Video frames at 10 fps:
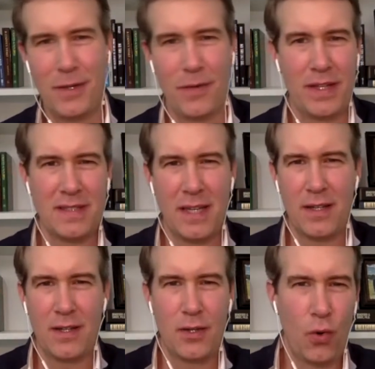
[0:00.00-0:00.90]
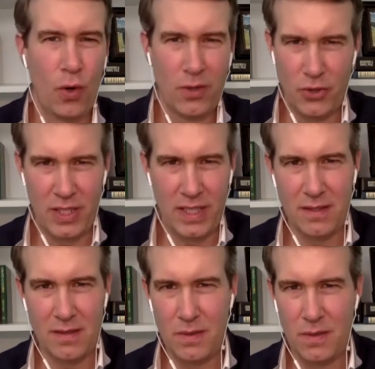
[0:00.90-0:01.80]
Things like oil
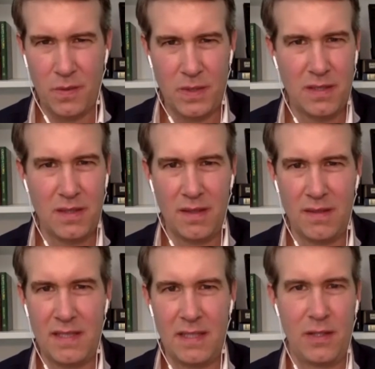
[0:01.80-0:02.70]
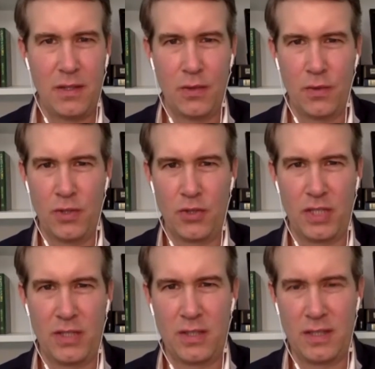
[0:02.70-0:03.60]
changes. We just did a 10-unit oil
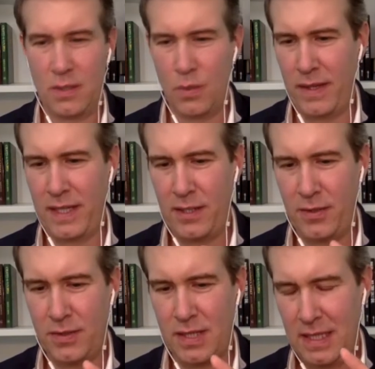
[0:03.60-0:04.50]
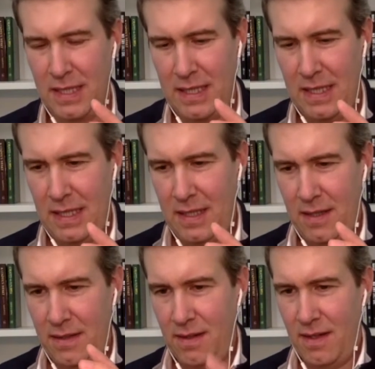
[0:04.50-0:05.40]
change deal where they use,
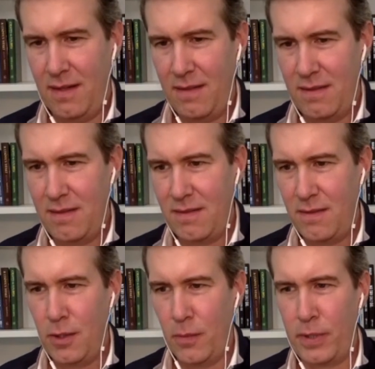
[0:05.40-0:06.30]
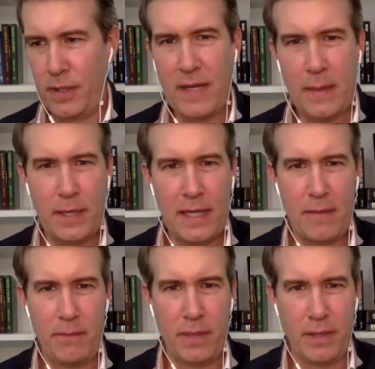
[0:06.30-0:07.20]

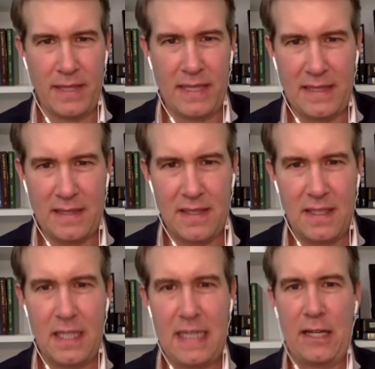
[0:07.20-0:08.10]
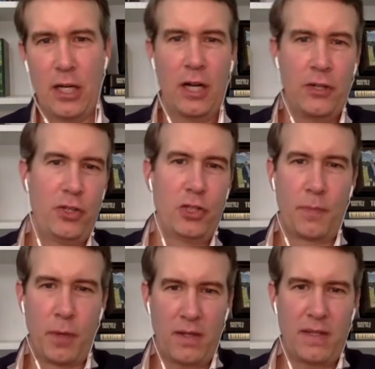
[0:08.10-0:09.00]
prefabricated buildings in unused
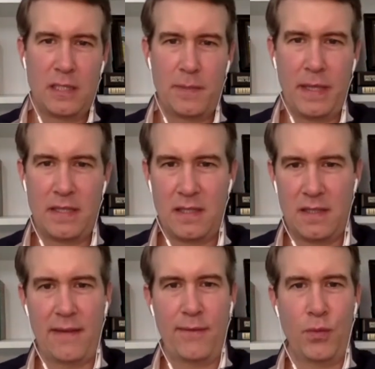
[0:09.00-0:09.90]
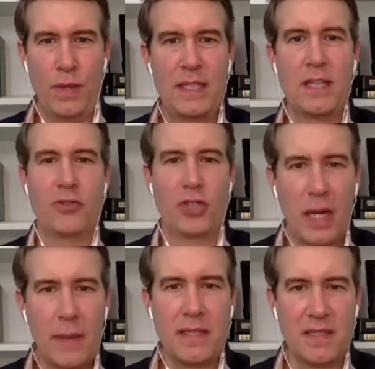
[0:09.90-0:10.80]
parking spaces of a retail
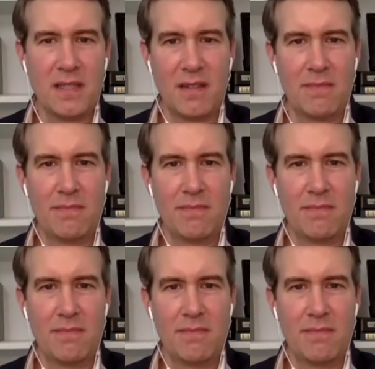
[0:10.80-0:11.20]
shopping center.